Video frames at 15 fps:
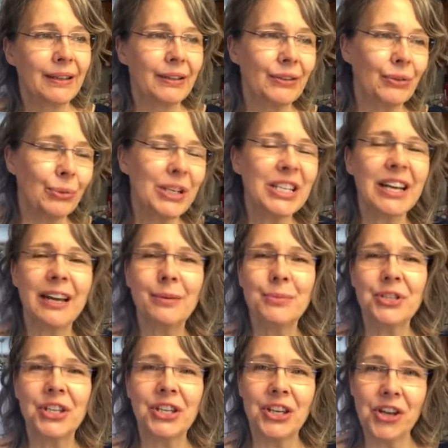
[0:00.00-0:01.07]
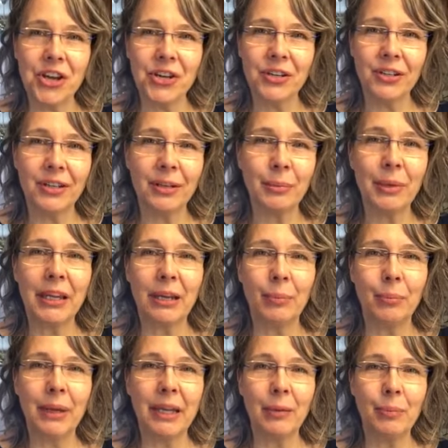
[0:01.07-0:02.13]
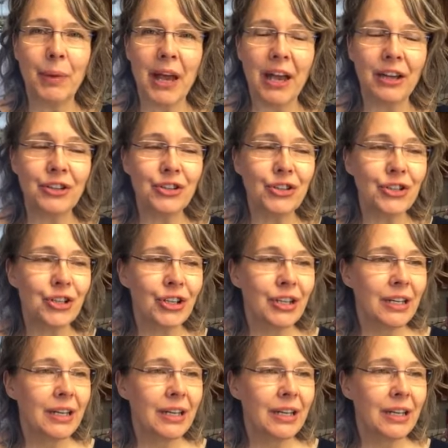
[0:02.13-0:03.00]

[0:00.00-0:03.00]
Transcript: 3 times a year. I make a big batch,